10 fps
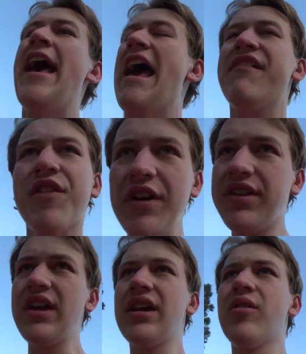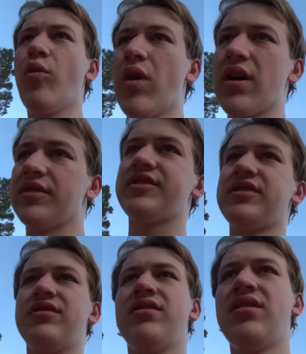Everything
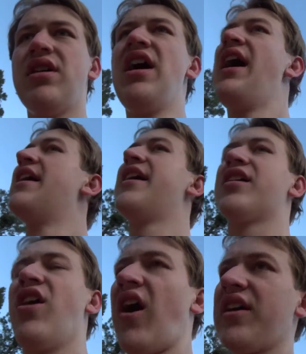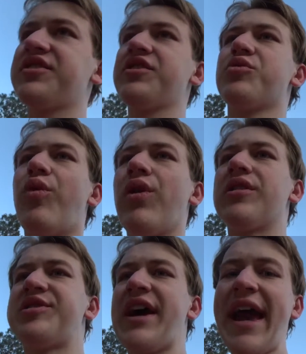worse. It causes
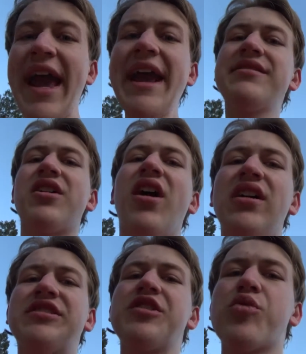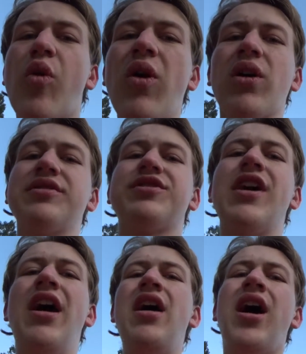wars. Hate causes wars.
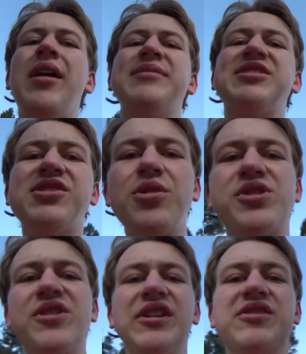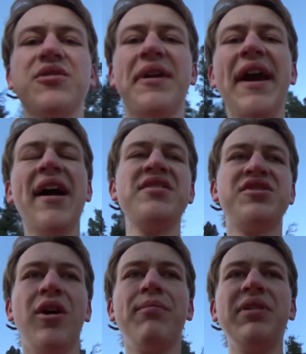I'm a socialist, okay? I
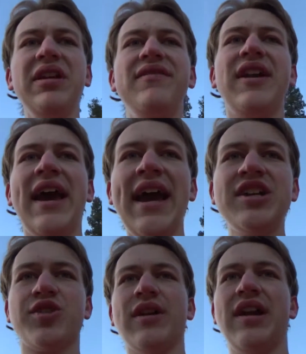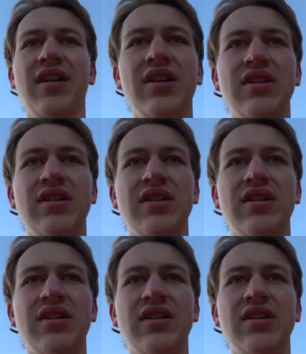don't believe in hatred,